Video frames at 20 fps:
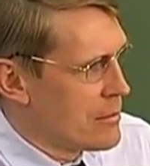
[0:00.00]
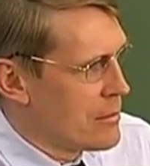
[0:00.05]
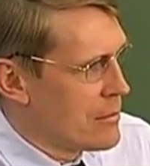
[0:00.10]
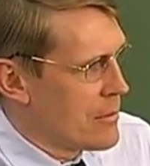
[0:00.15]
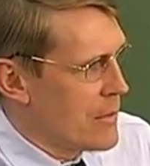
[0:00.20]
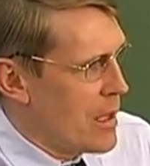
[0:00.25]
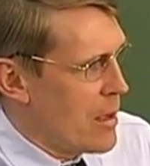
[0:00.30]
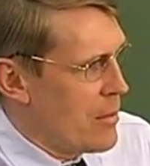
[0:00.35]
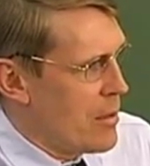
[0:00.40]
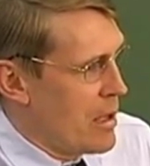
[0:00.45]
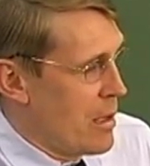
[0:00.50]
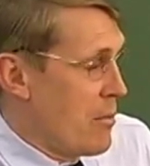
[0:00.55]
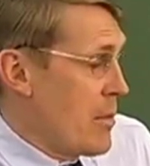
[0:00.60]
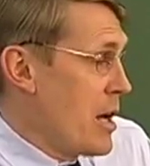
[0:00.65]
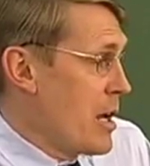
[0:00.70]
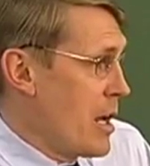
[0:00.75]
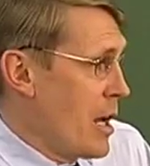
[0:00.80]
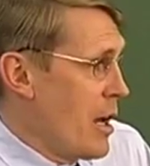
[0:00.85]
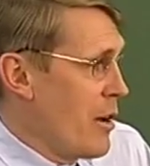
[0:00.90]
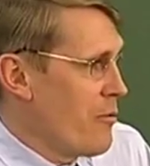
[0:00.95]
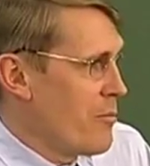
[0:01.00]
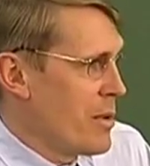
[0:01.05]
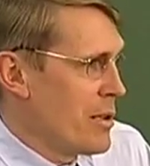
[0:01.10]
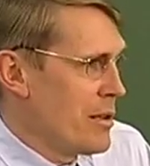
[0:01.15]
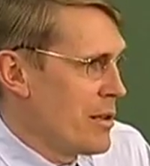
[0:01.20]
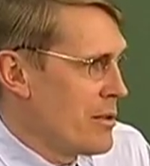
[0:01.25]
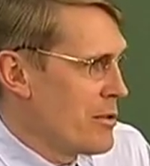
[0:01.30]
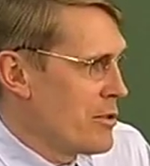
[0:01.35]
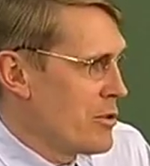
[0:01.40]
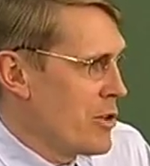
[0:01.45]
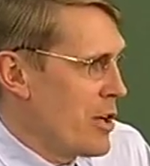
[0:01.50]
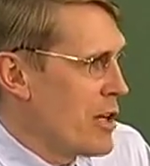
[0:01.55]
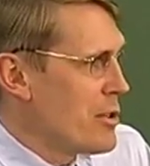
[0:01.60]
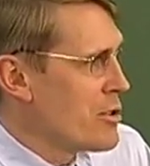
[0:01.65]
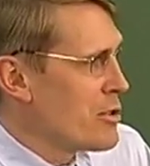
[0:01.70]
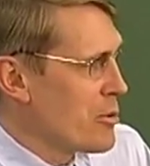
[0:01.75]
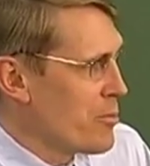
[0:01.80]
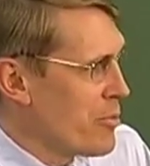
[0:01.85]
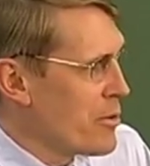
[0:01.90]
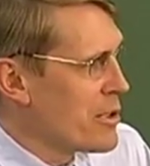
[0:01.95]
I mean, they might have, but the chances
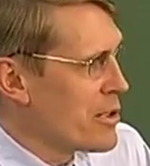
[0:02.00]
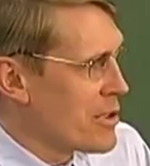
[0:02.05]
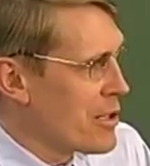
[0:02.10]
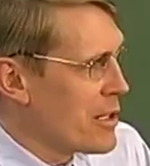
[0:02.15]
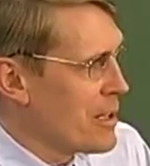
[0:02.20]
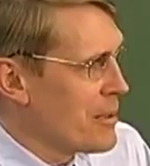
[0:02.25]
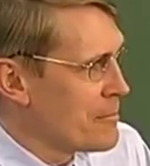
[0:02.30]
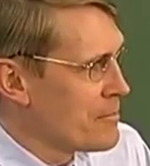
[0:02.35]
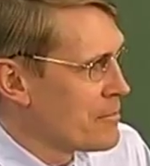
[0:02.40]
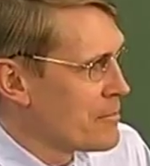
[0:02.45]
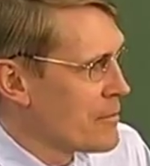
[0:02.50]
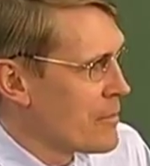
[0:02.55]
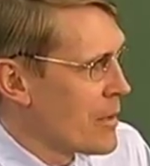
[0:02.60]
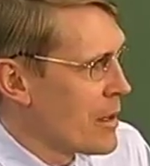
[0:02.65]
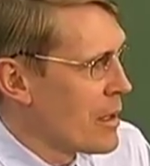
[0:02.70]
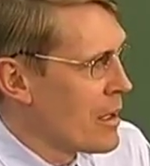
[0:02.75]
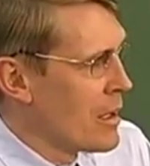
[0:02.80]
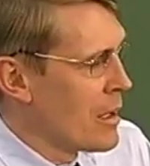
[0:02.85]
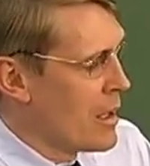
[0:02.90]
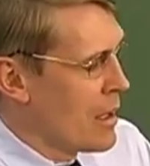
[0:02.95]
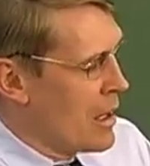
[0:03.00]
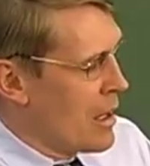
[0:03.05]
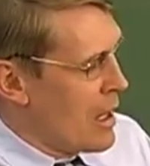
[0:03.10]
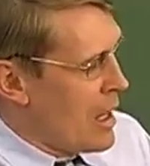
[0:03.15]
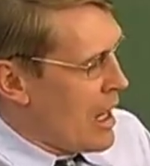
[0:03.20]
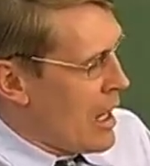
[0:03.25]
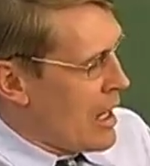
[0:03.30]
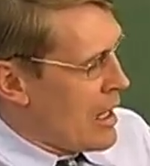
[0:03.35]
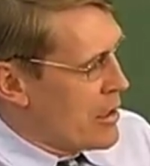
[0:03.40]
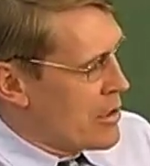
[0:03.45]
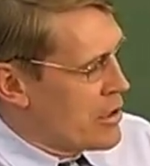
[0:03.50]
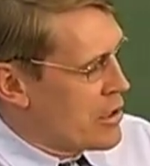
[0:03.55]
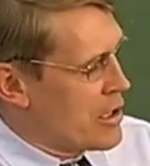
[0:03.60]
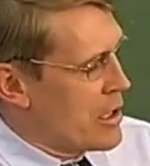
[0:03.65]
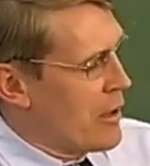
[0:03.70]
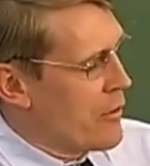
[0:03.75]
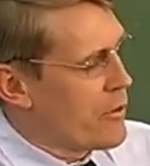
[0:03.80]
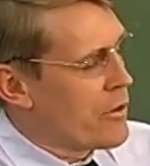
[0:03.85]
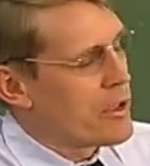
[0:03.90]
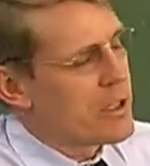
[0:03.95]
are pretty slim.
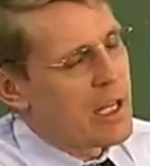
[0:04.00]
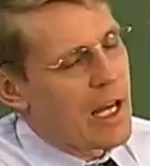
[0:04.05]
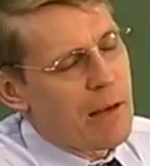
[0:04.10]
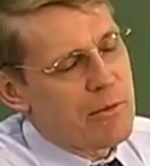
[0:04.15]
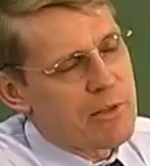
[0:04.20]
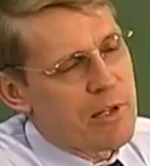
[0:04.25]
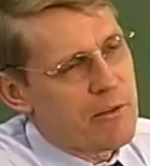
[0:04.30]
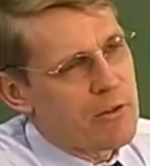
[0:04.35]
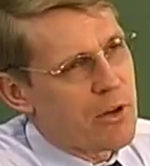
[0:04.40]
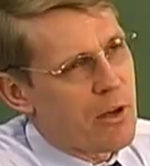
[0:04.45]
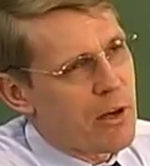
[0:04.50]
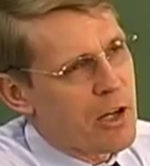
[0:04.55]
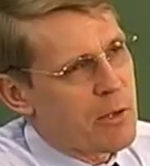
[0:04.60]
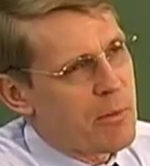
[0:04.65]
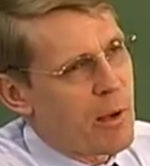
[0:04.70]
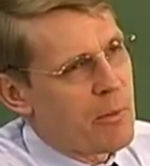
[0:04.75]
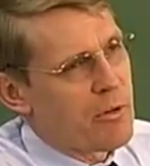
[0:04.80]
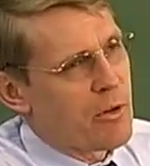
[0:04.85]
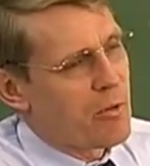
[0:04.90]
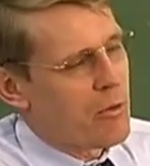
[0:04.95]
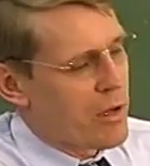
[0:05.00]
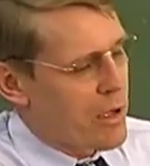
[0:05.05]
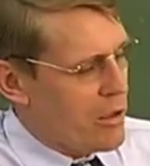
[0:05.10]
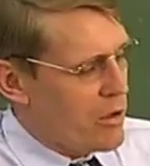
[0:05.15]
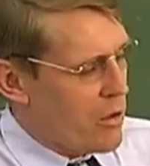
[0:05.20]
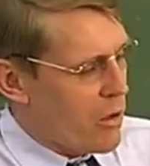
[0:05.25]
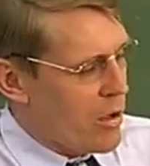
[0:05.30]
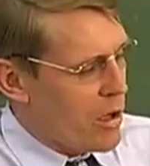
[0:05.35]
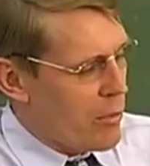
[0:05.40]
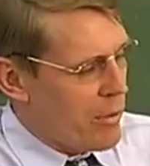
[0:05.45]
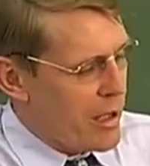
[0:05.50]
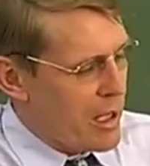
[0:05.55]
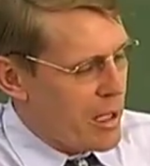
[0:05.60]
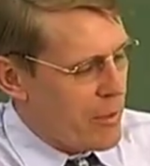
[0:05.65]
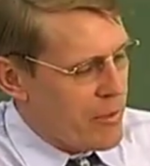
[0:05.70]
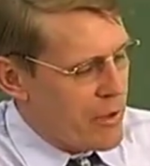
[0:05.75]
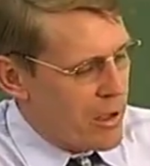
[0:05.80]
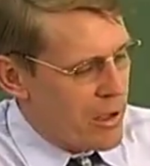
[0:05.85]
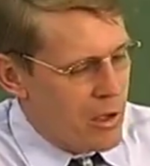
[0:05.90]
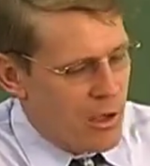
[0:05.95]
Several times I've talked to people who work in the oil well up
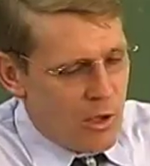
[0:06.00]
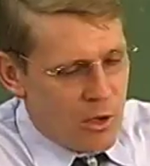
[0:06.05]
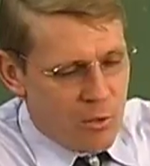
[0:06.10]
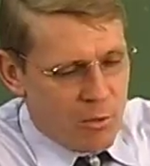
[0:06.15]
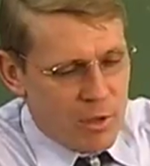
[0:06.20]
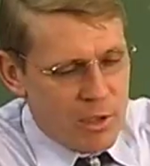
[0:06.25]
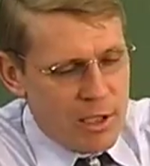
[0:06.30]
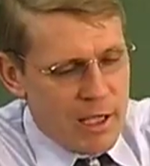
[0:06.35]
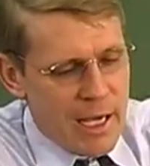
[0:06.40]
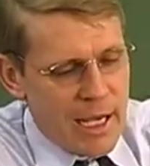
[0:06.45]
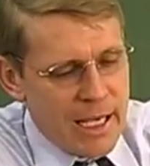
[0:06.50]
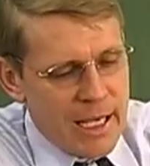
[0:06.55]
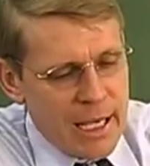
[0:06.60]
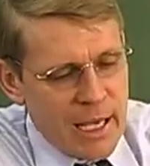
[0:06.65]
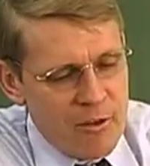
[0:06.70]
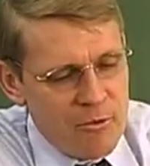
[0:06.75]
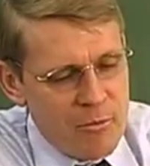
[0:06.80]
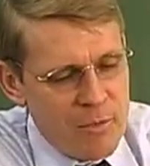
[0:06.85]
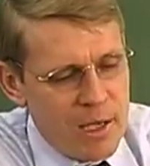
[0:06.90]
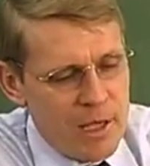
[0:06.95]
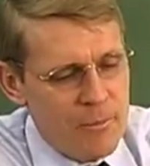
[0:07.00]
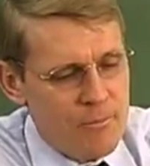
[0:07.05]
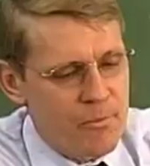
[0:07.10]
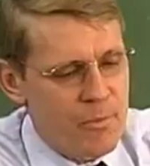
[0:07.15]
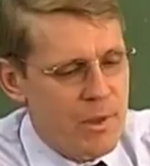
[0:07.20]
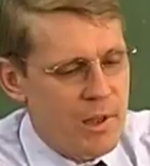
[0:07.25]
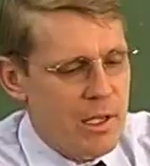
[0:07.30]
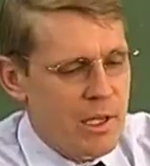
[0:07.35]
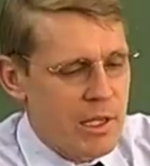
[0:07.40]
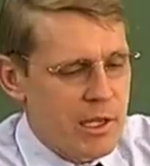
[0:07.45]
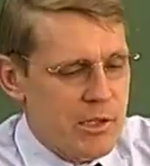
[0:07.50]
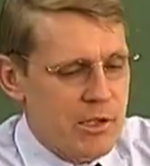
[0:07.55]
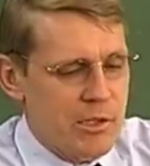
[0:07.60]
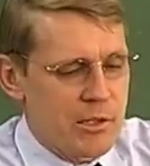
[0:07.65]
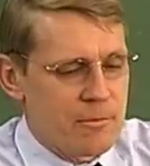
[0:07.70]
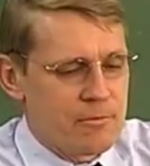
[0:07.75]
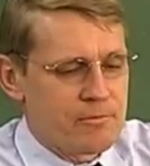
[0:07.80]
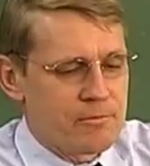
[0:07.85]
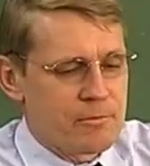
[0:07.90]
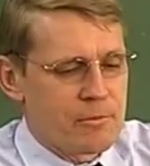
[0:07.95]
there. One guy gave me this
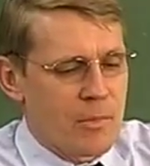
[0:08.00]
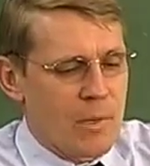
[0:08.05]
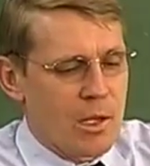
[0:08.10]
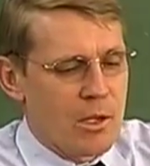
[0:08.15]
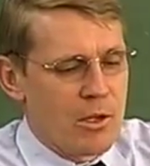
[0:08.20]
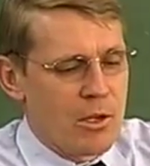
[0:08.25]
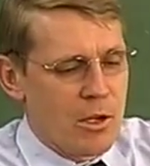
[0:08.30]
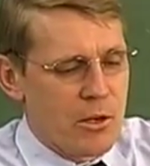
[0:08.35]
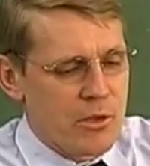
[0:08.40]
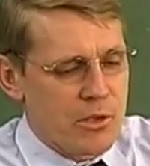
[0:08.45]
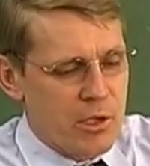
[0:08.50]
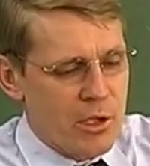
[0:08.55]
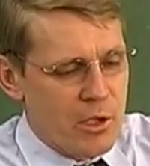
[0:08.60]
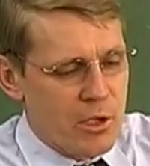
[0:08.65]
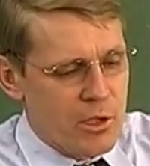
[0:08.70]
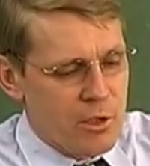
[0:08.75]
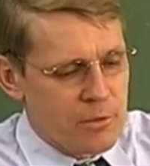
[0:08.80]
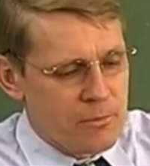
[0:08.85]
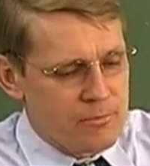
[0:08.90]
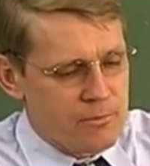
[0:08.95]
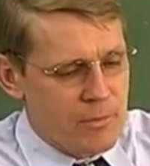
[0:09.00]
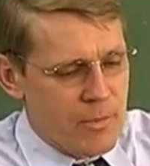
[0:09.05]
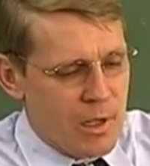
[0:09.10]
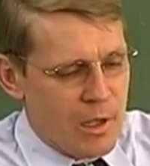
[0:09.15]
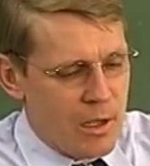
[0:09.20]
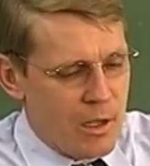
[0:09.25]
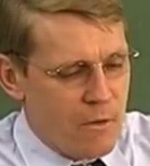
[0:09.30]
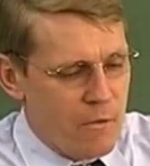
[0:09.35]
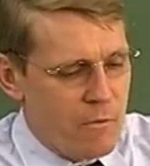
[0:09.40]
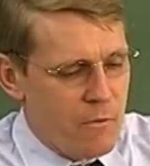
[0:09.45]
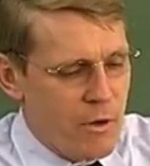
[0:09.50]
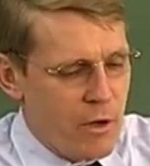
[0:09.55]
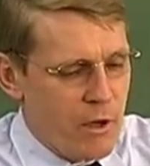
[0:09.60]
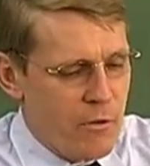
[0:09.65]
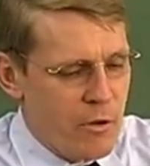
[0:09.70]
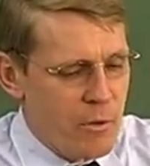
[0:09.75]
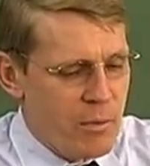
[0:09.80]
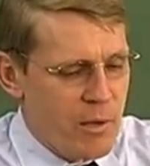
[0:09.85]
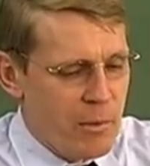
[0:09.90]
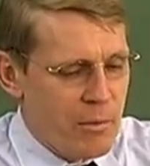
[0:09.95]
years ago. Very few
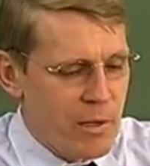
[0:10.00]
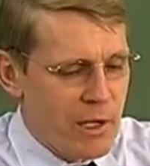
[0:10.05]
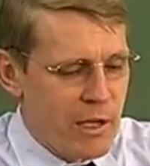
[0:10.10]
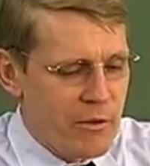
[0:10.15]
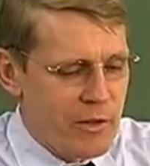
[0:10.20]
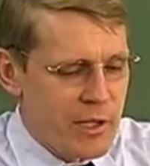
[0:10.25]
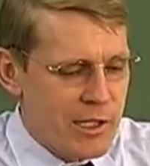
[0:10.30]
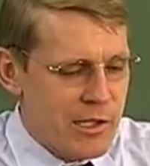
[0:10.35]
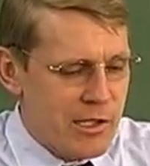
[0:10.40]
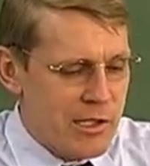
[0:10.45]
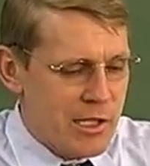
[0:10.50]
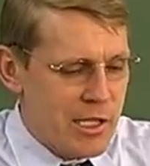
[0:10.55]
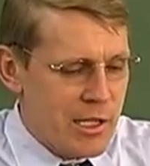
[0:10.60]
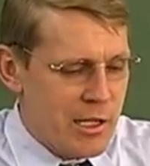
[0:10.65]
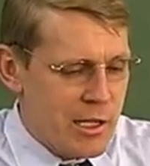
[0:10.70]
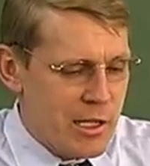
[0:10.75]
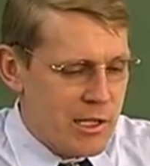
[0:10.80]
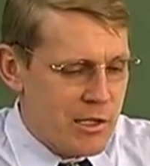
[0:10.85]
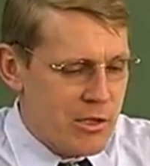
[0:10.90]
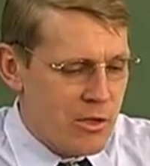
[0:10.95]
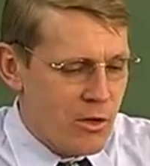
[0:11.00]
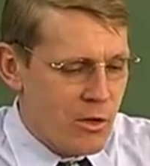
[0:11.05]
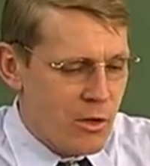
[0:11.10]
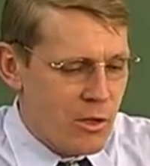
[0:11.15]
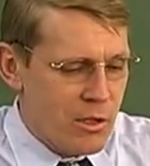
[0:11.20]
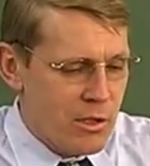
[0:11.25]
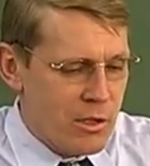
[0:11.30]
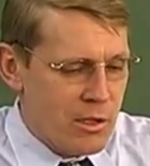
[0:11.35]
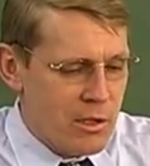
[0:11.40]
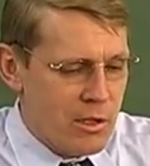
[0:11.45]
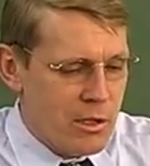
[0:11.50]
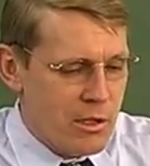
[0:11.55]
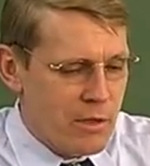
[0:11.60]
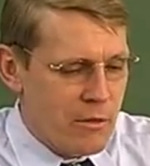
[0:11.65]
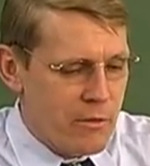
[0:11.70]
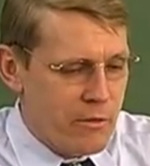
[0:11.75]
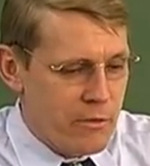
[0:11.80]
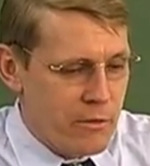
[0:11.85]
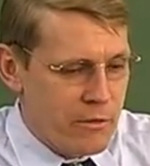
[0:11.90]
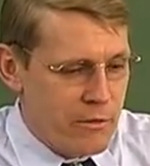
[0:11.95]
people I've let see this,
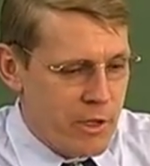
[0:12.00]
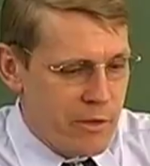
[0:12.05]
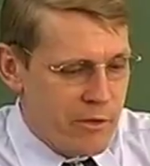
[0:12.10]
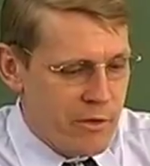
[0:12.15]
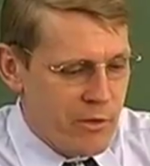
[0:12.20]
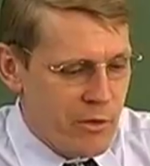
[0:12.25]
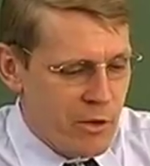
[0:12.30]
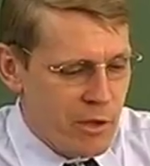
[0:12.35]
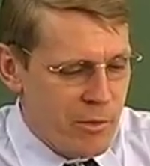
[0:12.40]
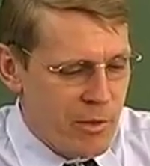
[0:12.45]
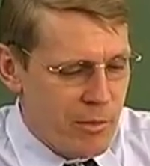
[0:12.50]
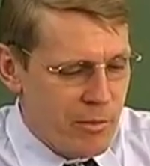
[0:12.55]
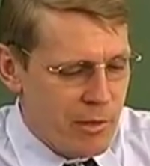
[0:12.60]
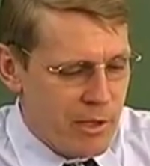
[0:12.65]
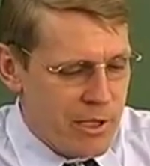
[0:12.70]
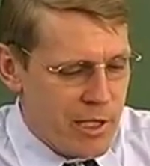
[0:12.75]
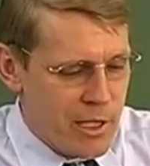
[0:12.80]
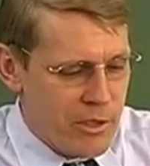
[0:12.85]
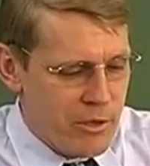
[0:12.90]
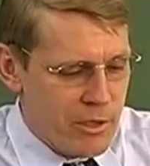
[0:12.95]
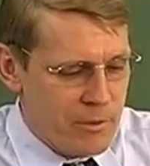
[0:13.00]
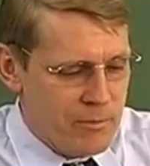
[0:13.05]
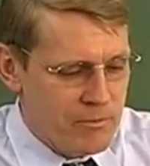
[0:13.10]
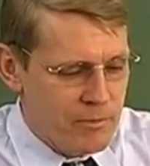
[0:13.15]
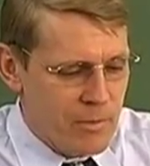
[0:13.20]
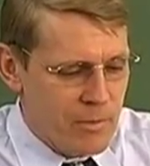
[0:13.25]
and even fewer people touch it.